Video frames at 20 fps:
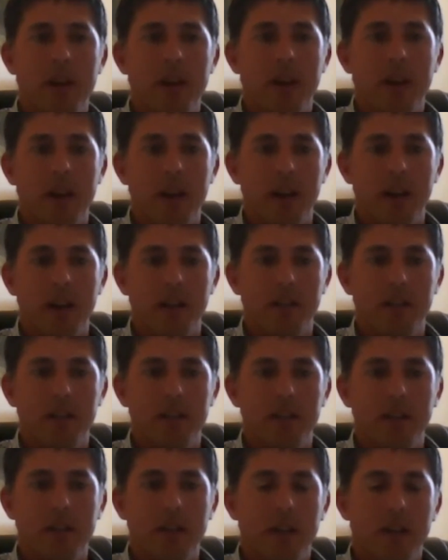and
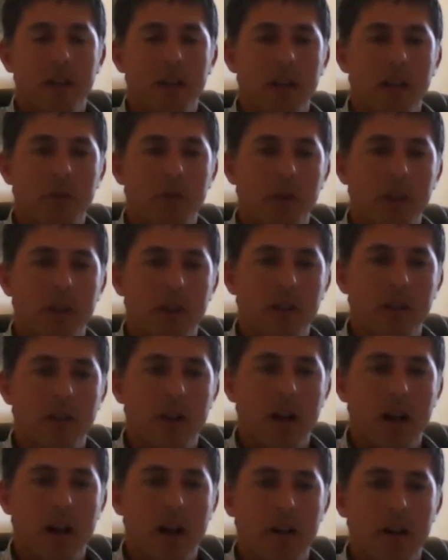
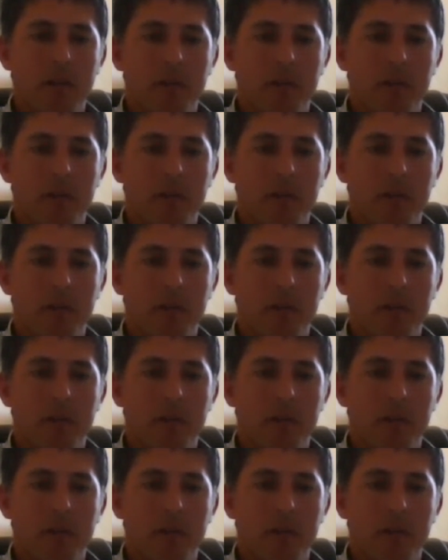we're